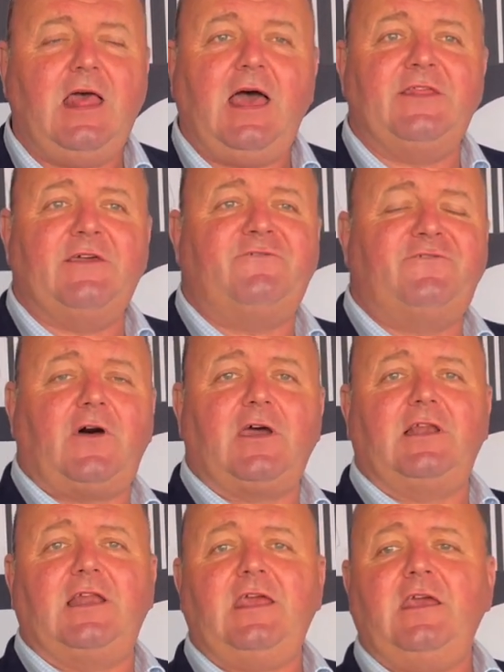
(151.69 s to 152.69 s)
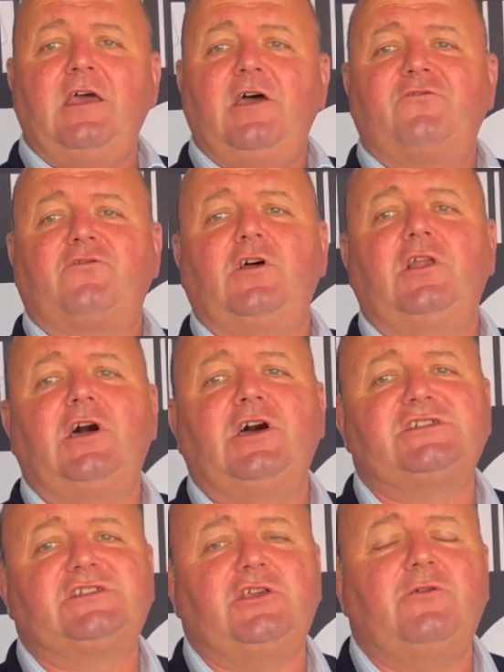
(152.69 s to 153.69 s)
And then finally, for
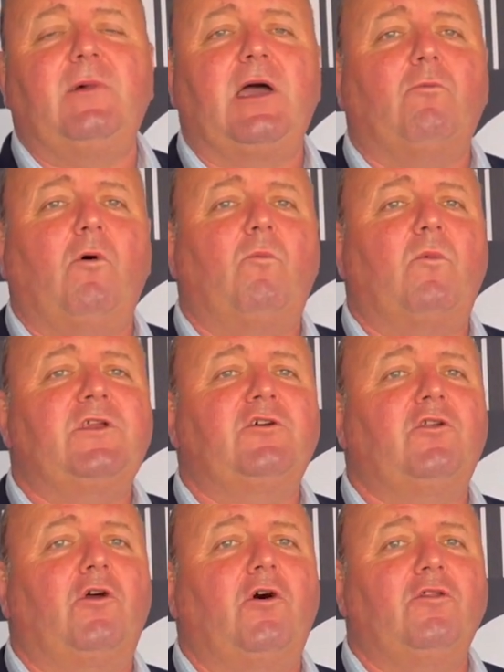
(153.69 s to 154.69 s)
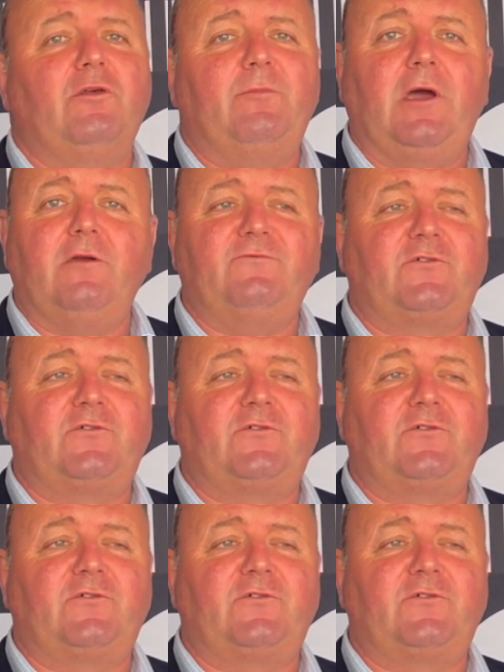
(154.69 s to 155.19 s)
alerts that you might want when you're not on the boat,